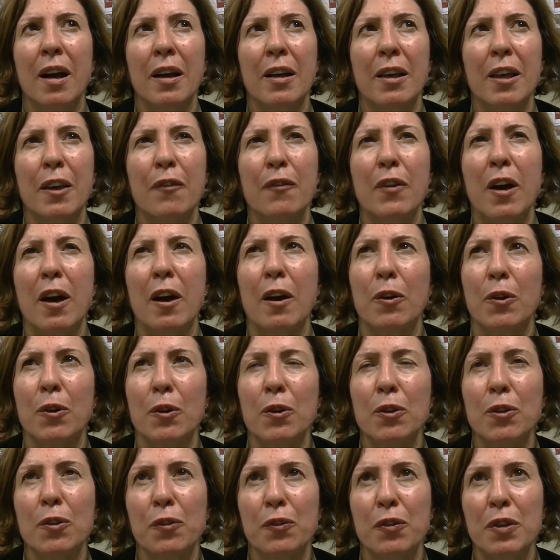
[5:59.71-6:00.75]
give a
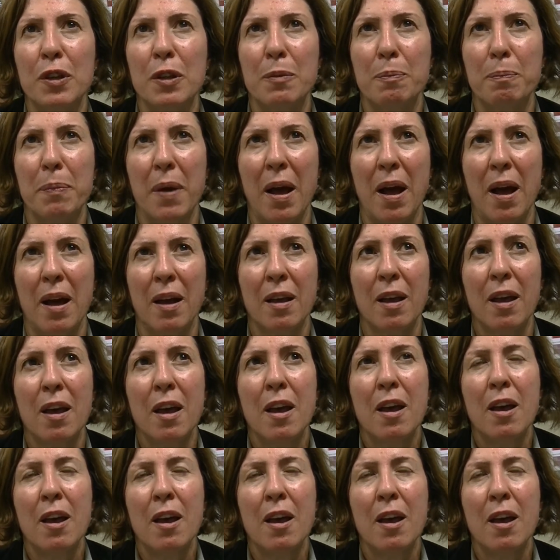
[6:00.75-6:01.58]
good feedback